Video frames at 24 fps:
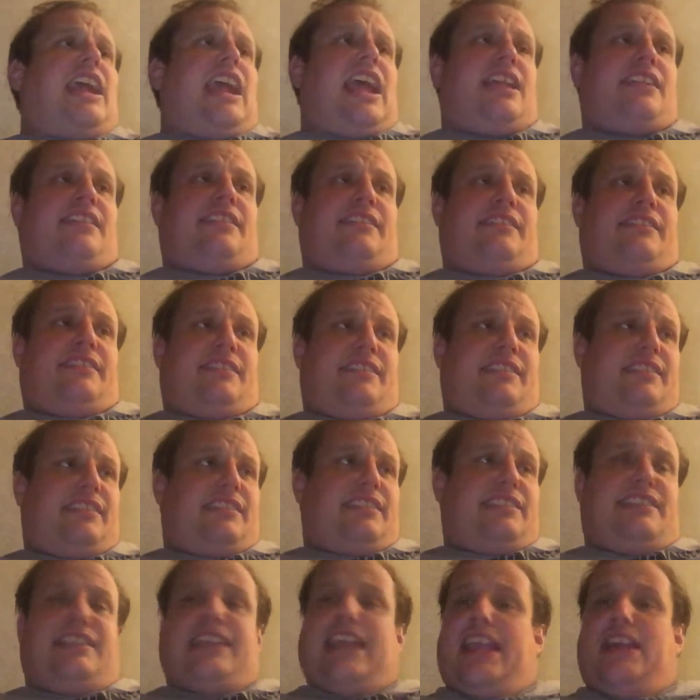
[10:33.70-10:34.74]
and
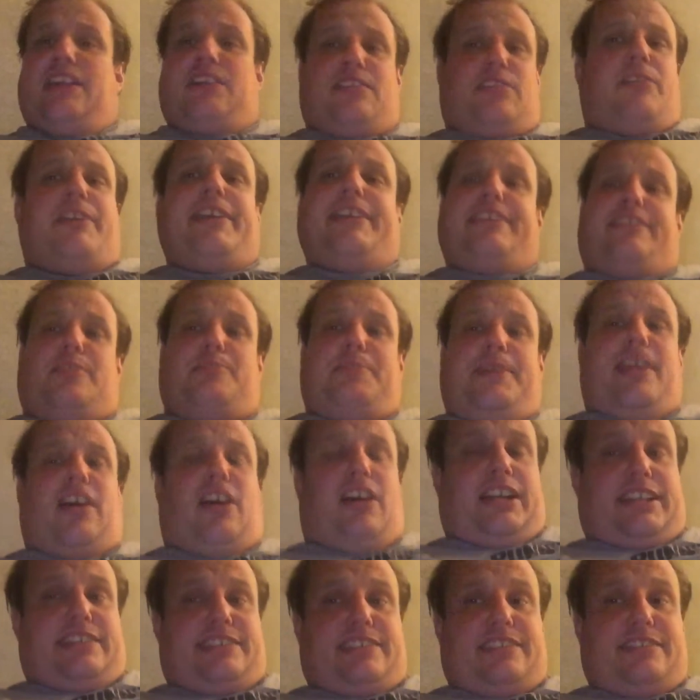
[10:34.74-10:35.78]
they are going to be
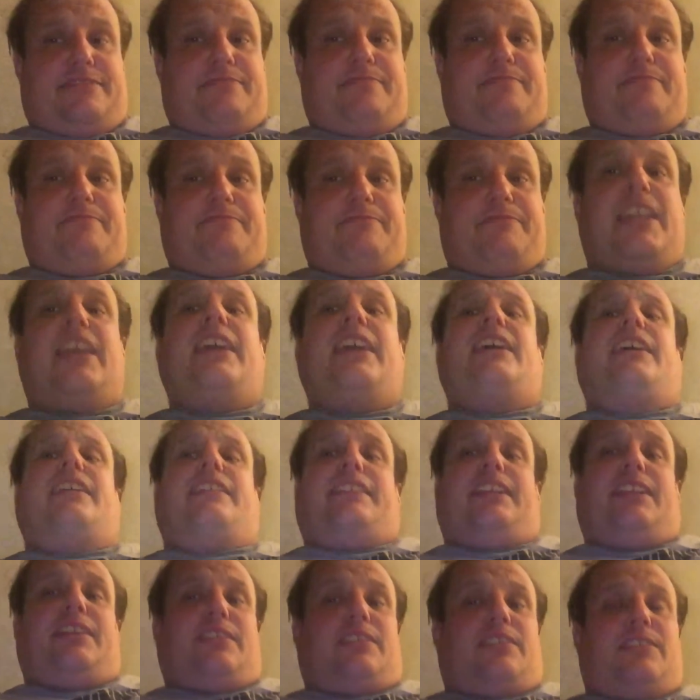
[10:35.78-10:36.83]
on it.
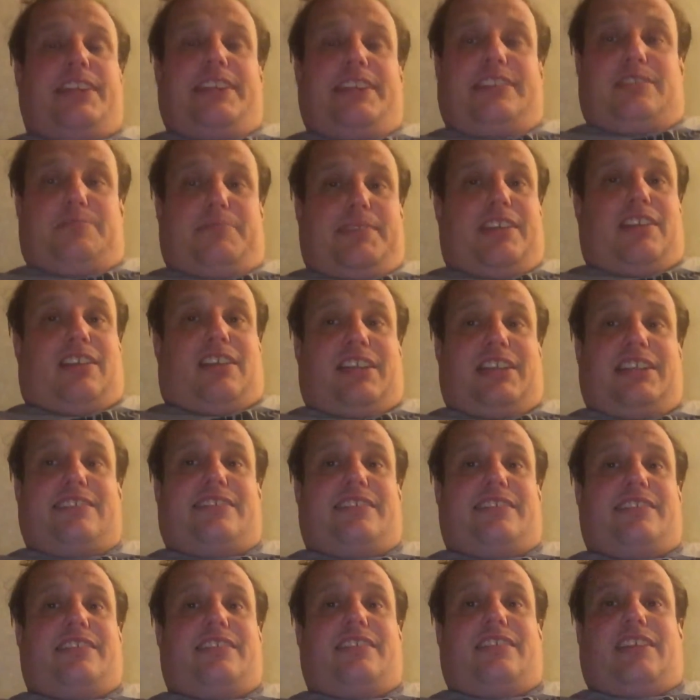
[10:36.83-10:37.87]
They are going to be on
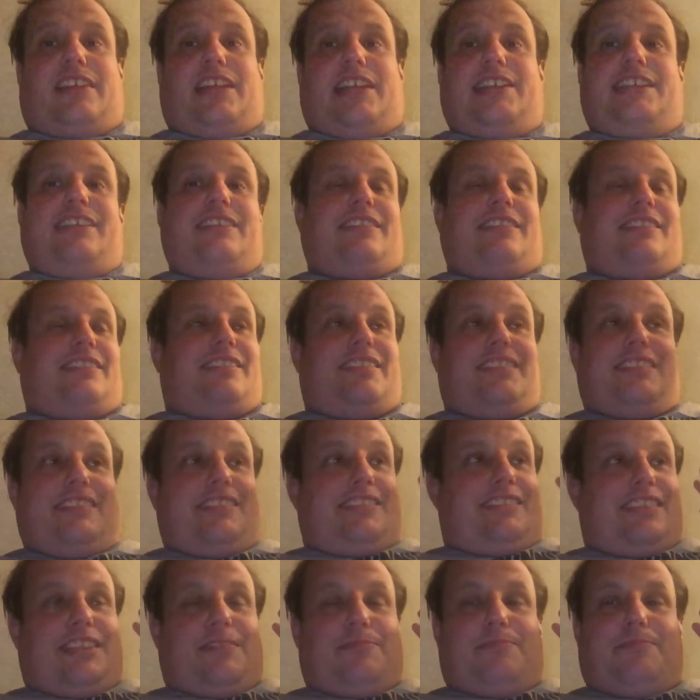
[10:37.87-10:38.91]
it.
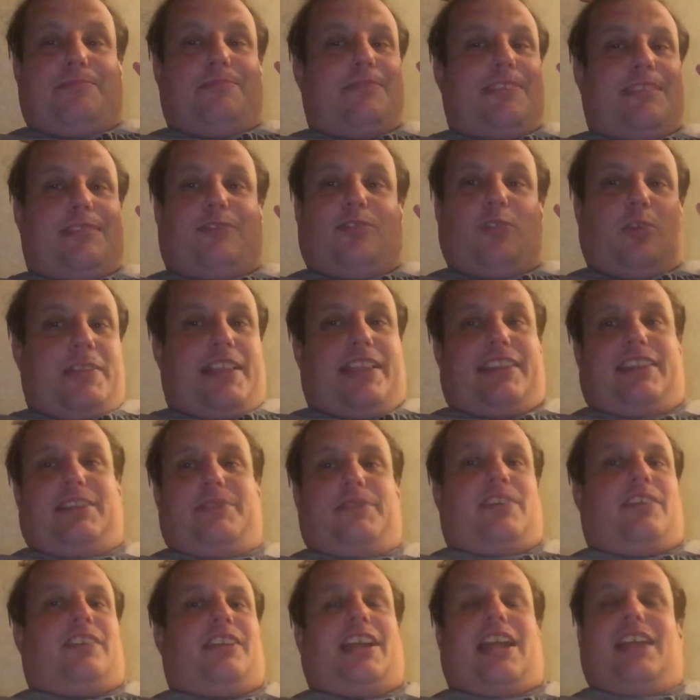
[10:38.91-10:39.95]
They told me that they
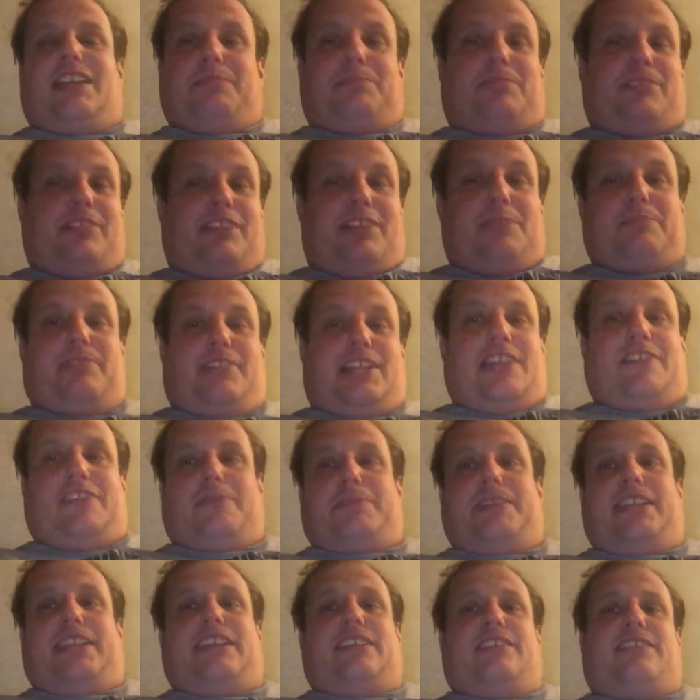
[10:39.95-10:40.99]
will, and I completely believe
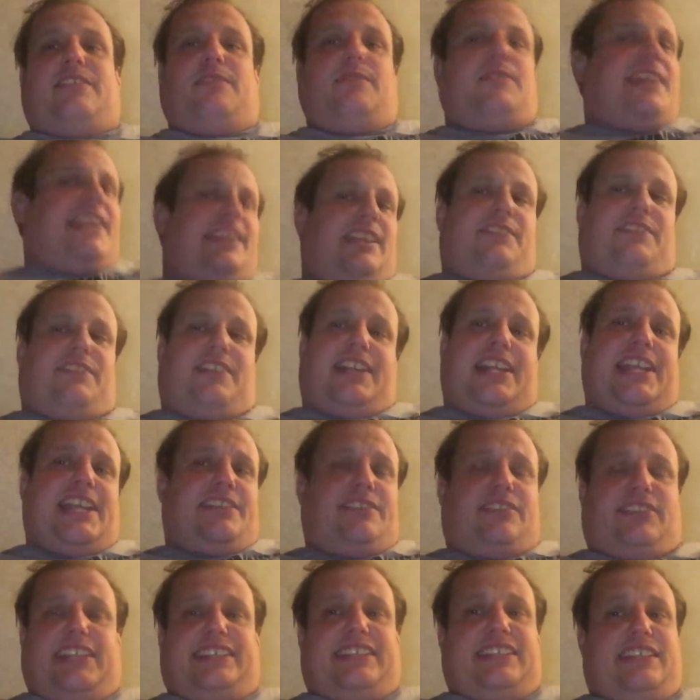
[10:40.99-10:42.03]
them because the way they were
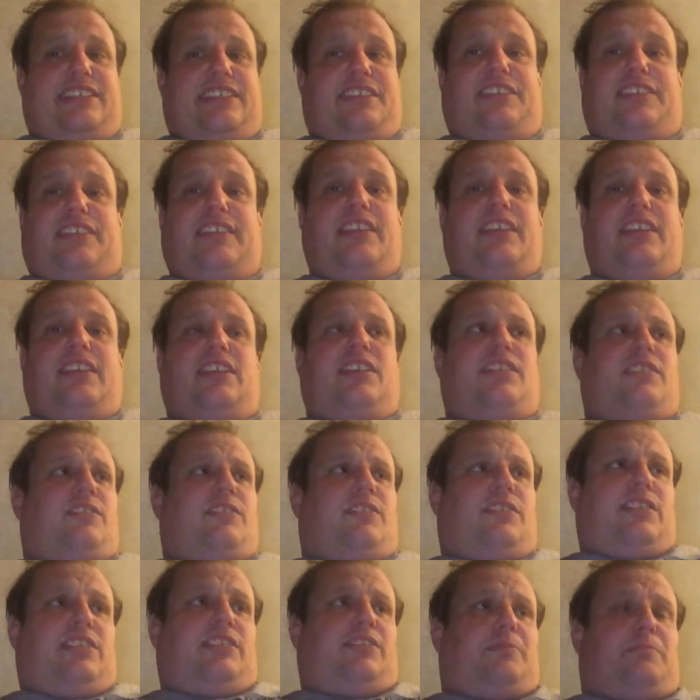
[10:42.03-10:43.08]
handling things
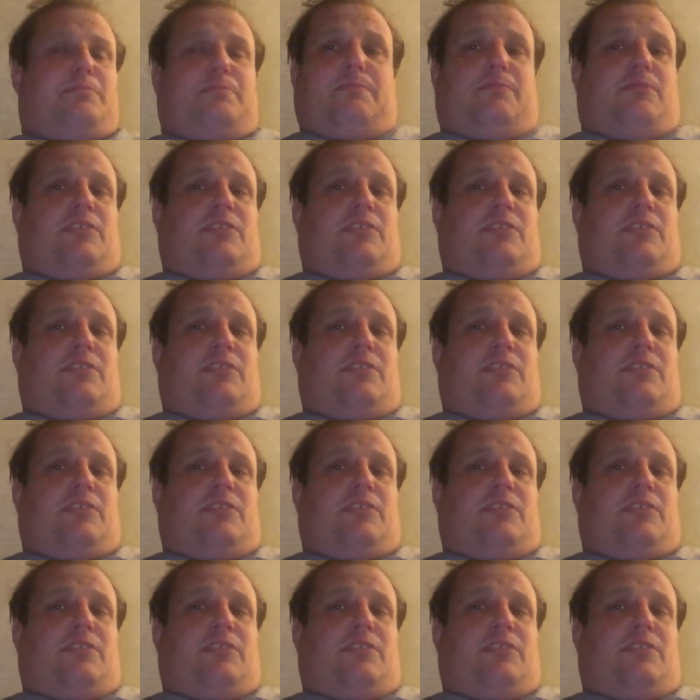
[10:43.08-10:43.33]
was